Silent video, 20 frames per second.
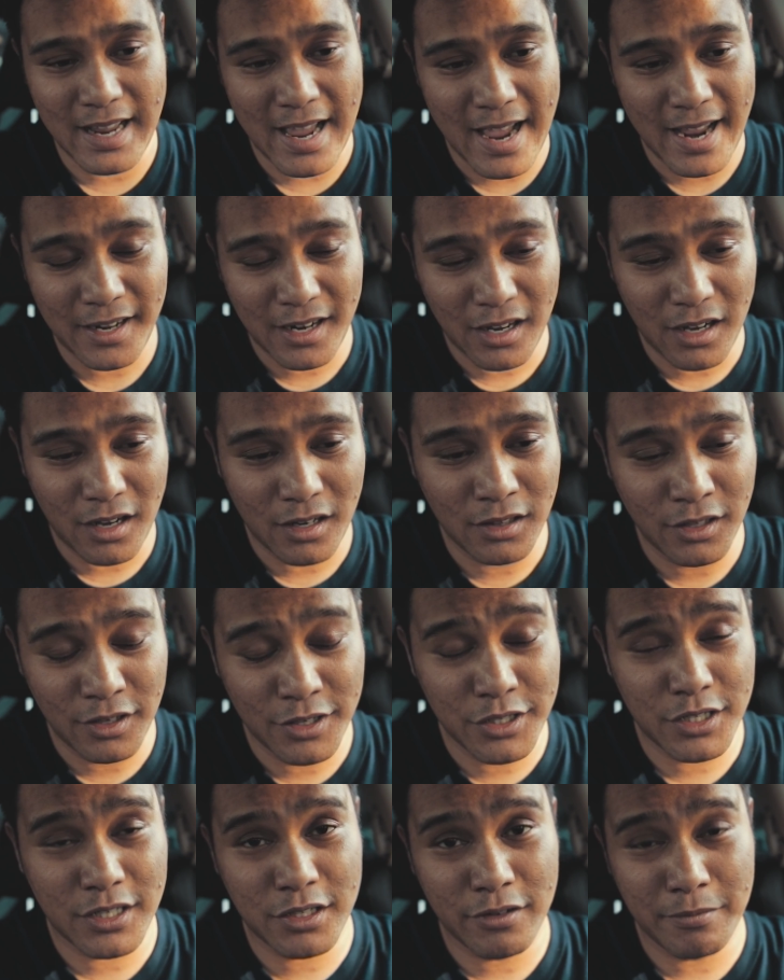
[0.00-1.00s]
I had
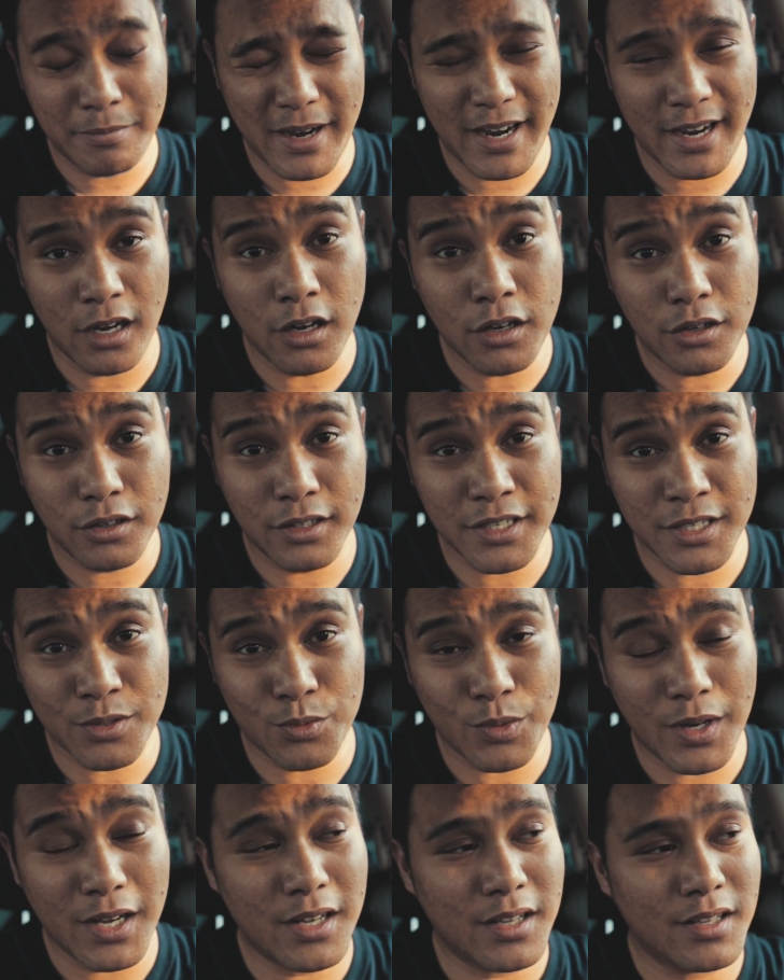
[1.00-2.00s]
lunch with my uncle
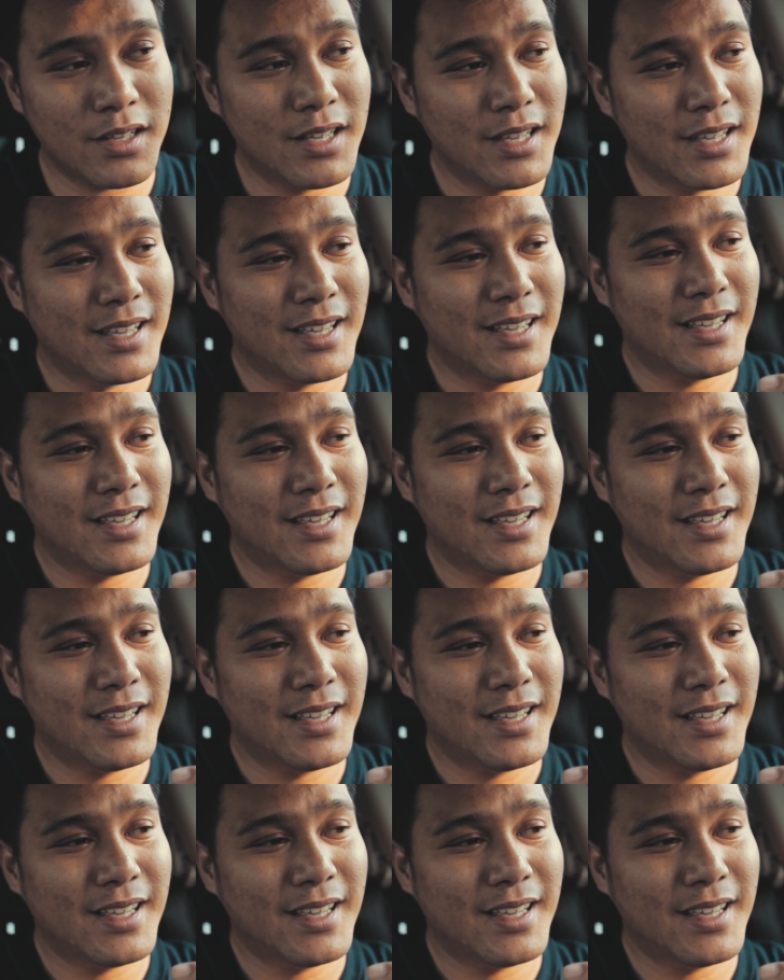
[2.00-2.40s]
as well.